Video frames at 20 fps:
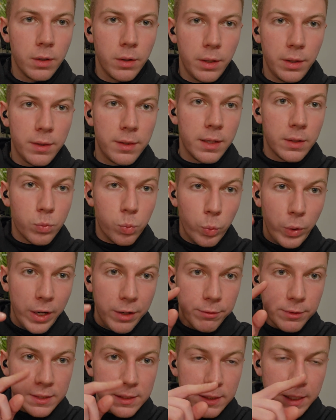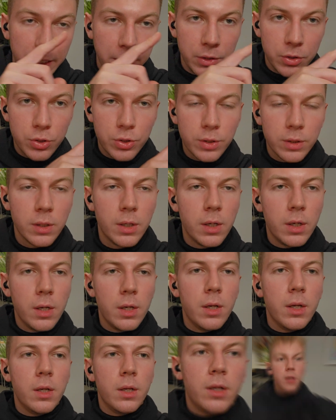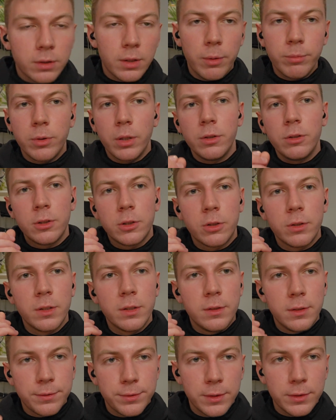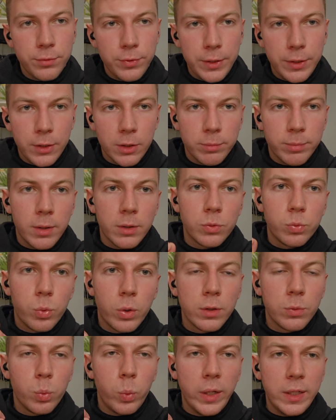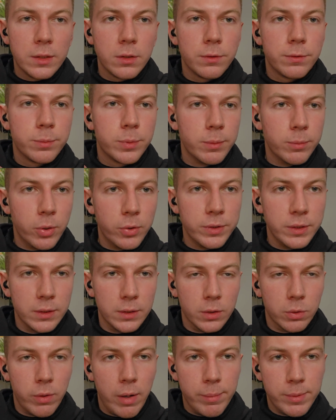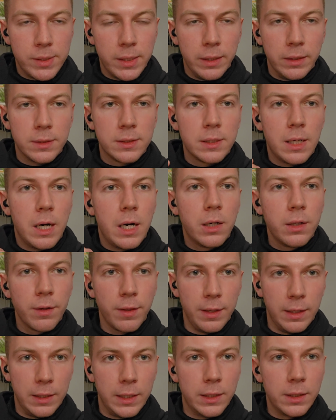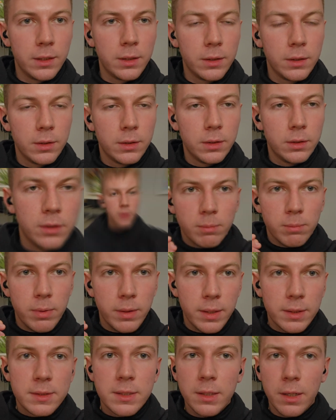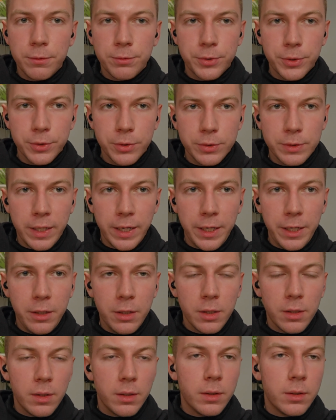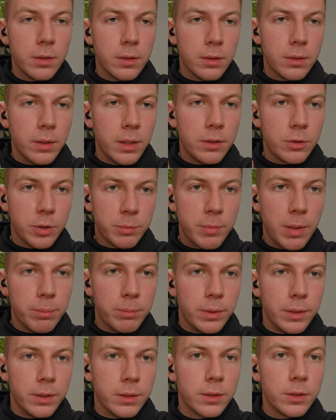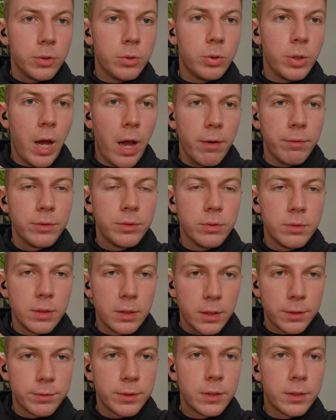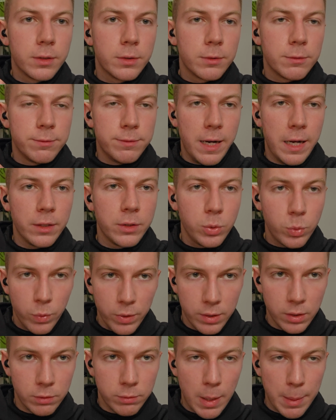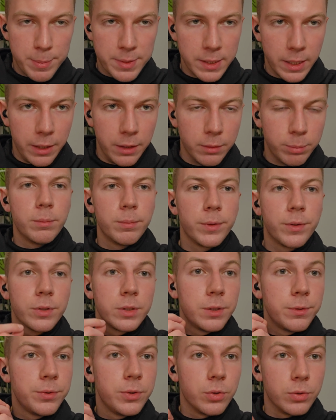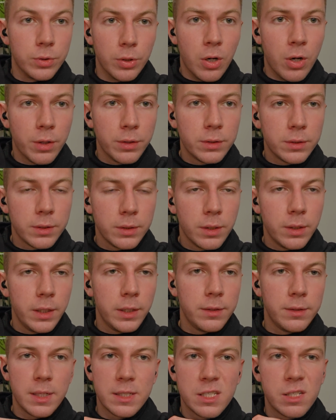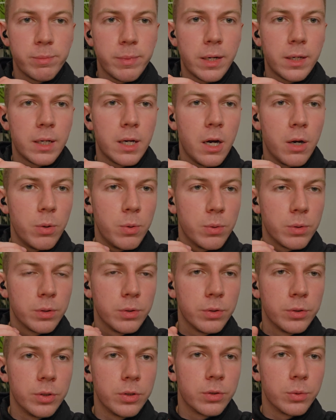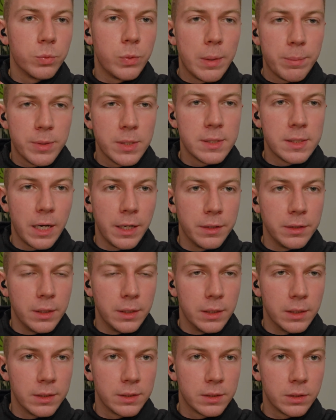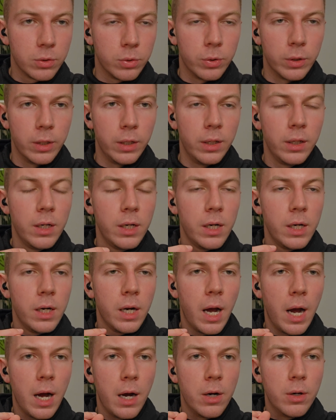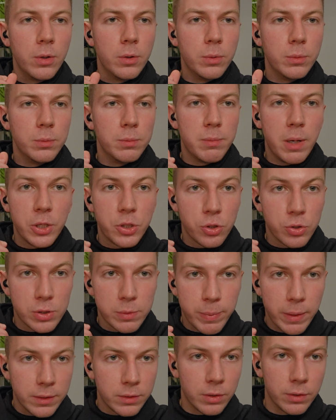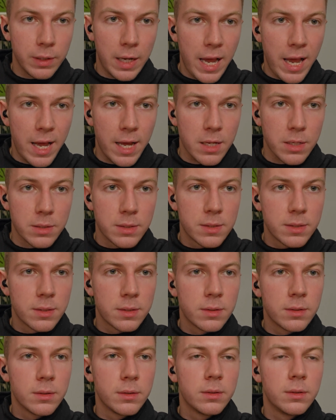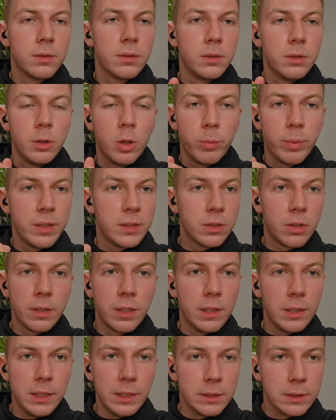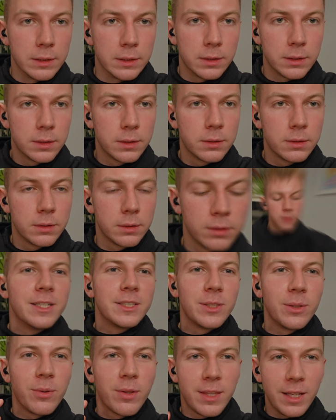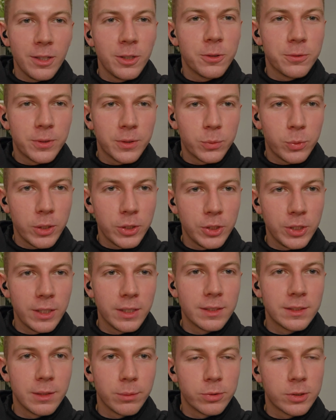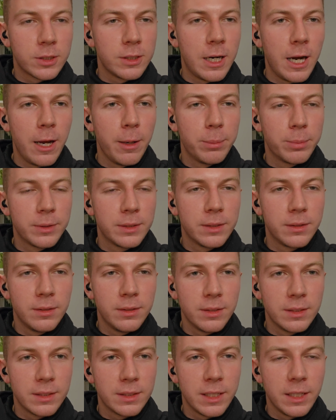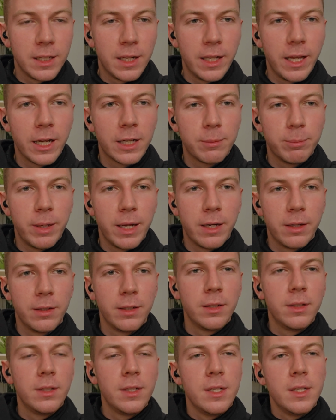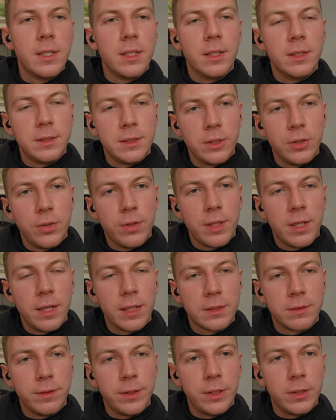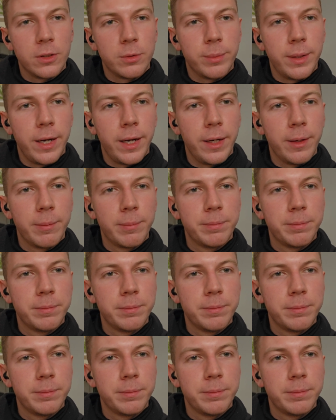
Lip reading: in that wavy stage. So I'm gonna record a different video about what ways of promoting your websites are there, but that's enough for today. And remember, you have to deliver value with your website, because if you don't, it doesn't matter how good your web design is or how much you spent on ads. Nobody's gonna need it. So thank you for watching, subscribe, hit the like button, and see you in the next video. Bye.